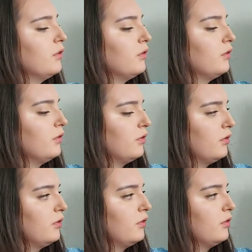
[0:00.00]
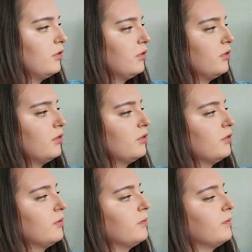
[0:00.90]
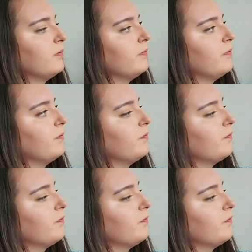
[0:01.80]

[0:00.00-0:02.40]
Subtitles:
(silence)